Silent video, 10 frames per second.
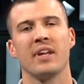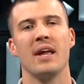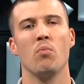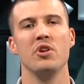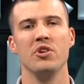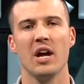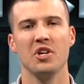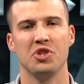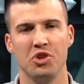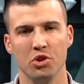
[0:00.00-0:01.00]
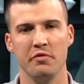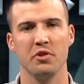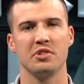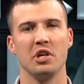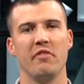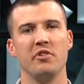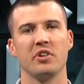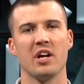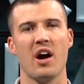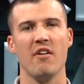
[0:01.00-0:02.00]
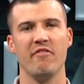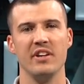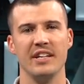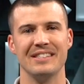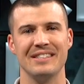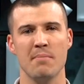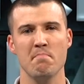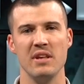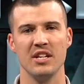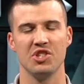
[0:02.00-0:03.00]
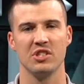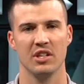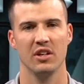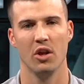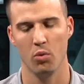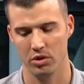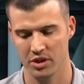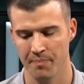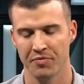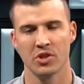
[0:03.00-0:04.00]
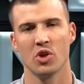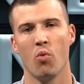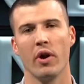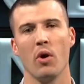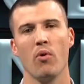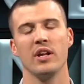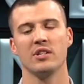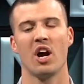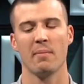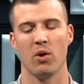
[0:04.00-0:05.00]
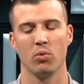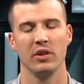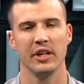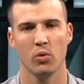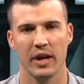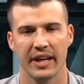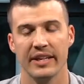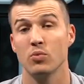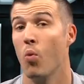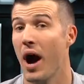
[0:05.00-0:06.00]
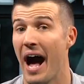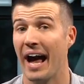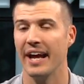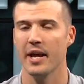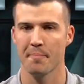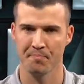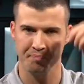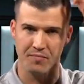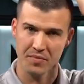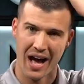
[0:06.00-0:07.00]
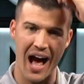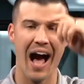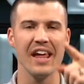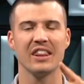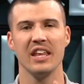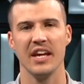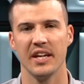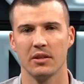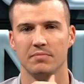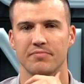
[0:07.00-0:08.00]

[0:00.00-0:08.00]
And when you're not sure of yourself, your confidence diminishes and lowers. So, what I want to talk about really quick is why I think